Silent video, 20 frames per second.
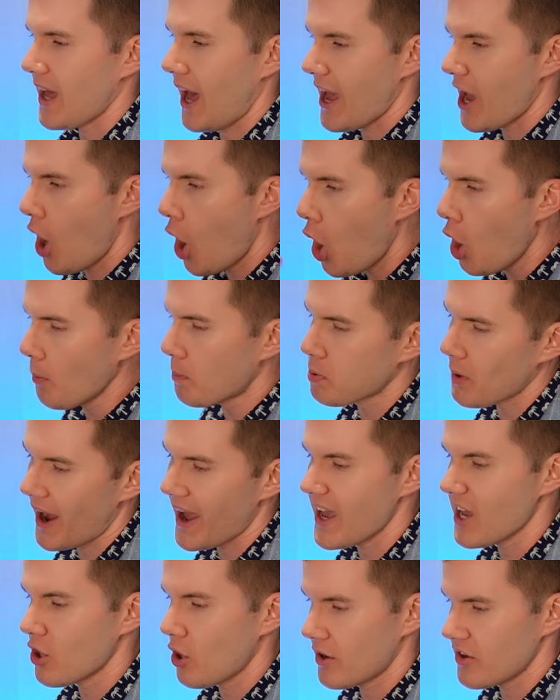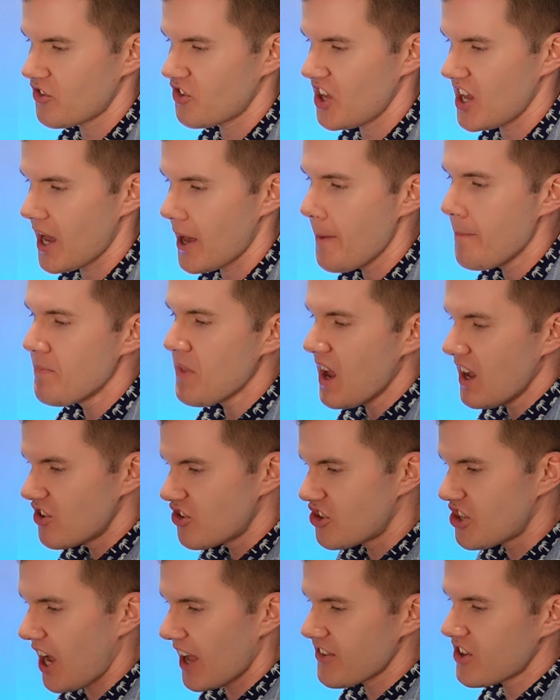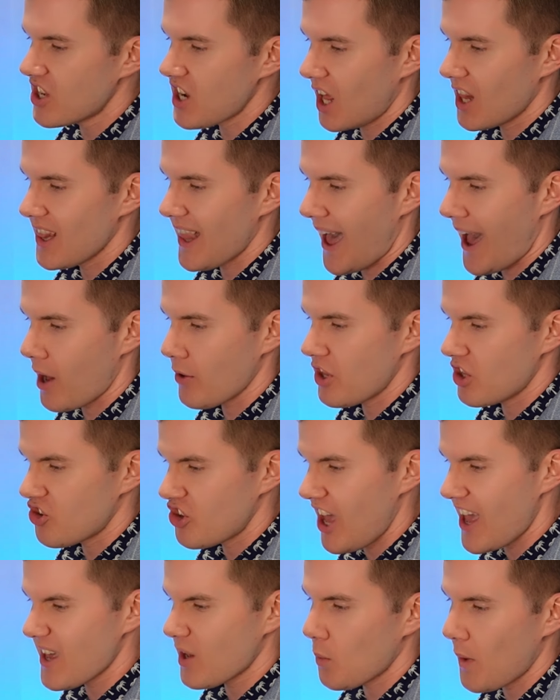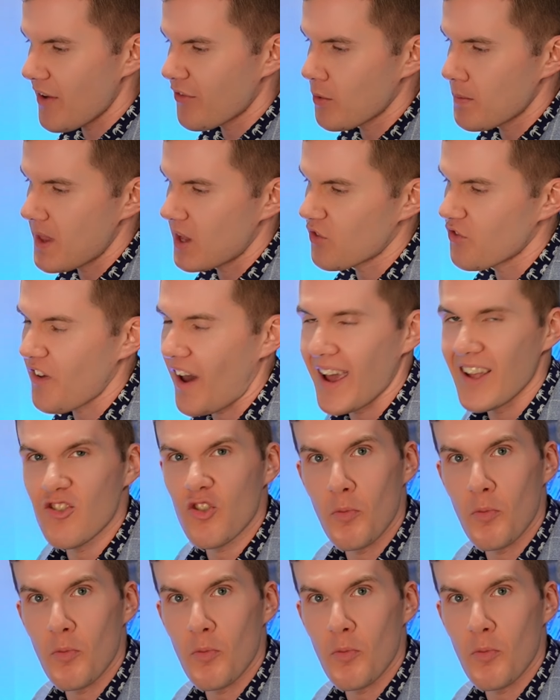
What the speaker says: I hope Ryan Garcia doesn't allow the takeaway from this fight